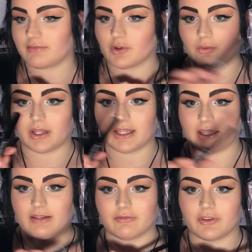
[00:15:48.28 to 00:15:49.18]
don't like
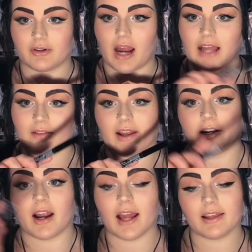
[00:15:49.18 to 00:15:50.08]
it for
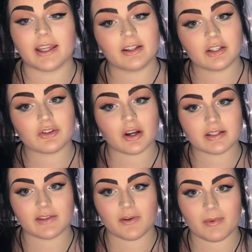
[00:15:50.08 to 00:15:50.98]
eyeliner. I like it to draw
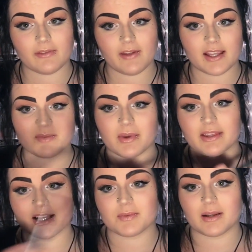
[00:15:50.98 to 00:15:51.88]
stuff on my face, but
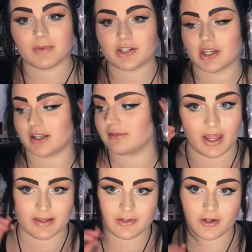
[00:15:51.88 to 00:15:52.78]
that's pretty much it.
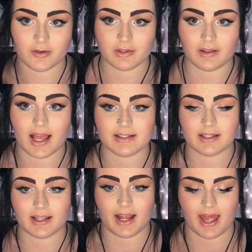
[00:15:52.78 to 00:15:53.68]
Okay, so the last
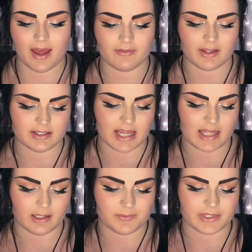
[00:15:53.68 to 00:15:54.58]
thing that I have is
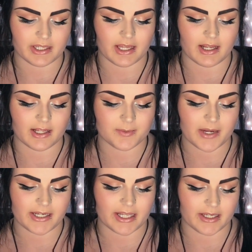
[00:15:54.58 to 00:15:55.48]
a lipstick, and it's
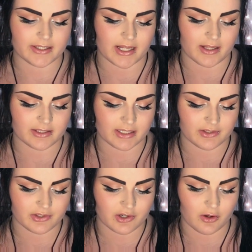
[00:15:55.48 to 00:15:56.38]
by NYX, and it's in
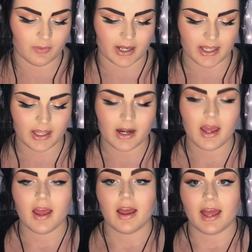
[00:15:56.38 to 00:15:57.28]
Snow White.
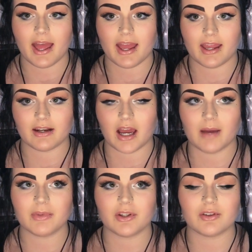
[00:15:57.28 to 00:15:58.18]
And
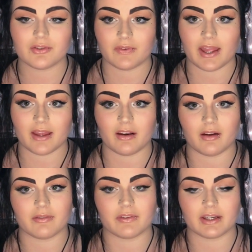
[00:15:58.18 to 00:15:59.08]
I'm a huge fan
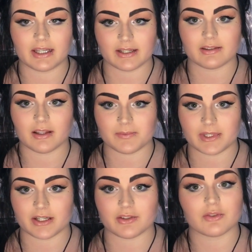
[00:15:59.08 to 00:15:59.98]
of NYX
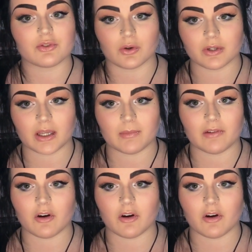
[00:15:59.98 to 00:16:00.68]
lipsticks, don't get me